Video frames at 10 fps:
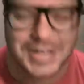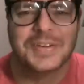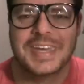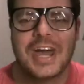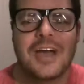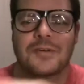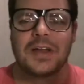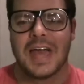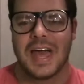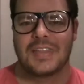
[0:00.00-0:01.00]
then I'll get over
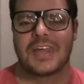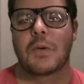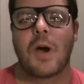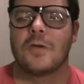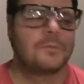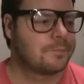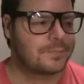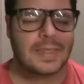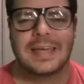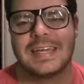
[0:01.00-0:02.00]
it, and then I won't
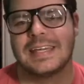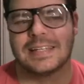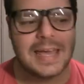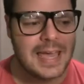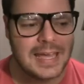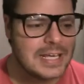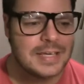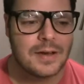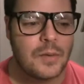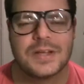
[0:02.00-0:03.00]
eat
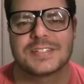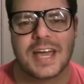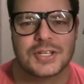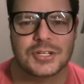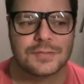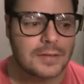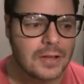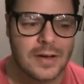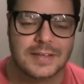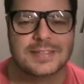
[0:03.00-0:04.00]
any. I won't touch it for
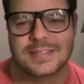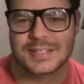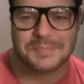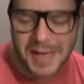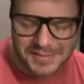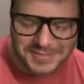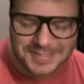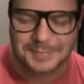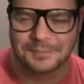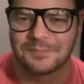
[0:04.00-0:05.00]
like six
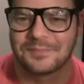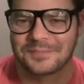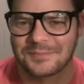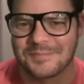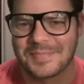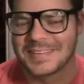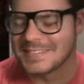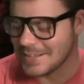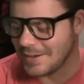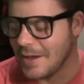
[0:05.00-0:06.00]
months.
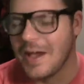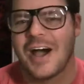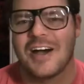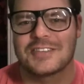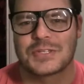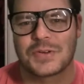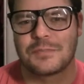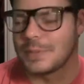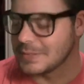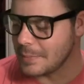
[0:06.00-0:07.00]
So I sort
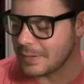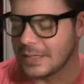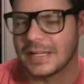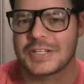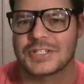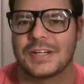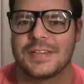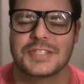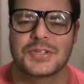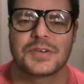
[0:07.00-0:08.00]
of built up a collection,
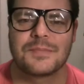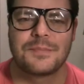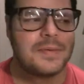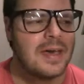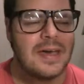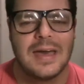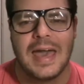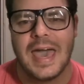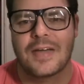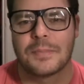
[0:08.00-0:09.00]
and that's sort of
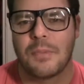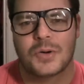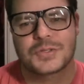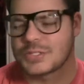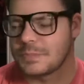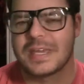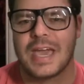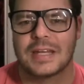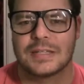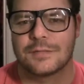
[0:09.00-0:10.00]
how the boxes
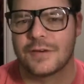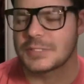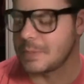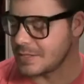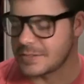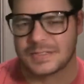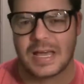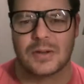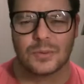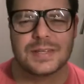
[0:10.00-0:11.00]
began in the first place because I
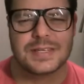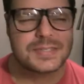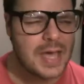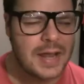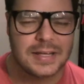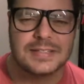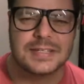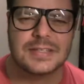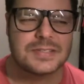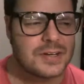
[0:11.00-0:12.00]
had all these sardine
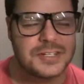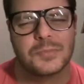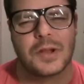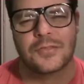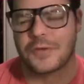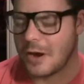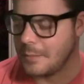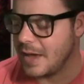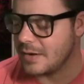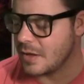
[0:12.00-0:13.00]
tins and I didn't want to throw
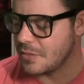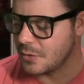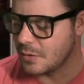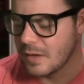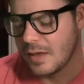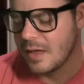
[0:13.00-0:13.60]
them out, and I thought,